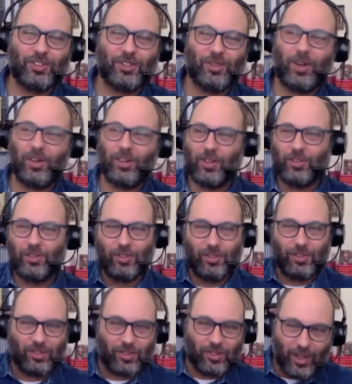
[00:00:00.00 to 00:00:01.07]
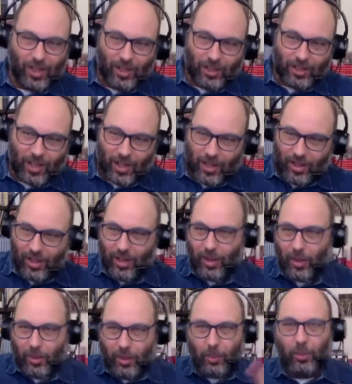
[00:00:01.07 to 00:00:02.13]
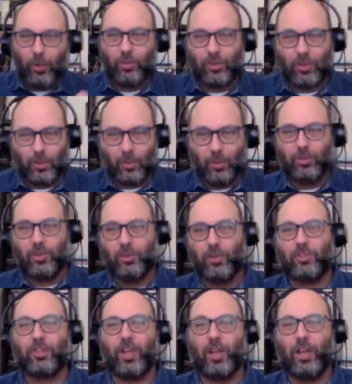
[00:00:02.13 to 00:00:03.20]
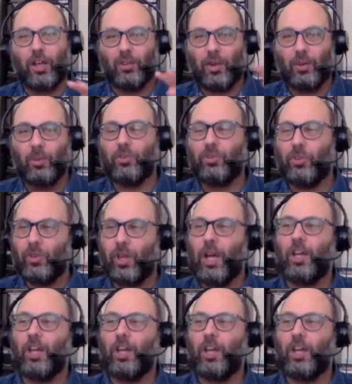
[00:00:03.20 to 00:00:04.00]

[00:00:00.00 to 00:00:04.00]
So unconscious is that the most of the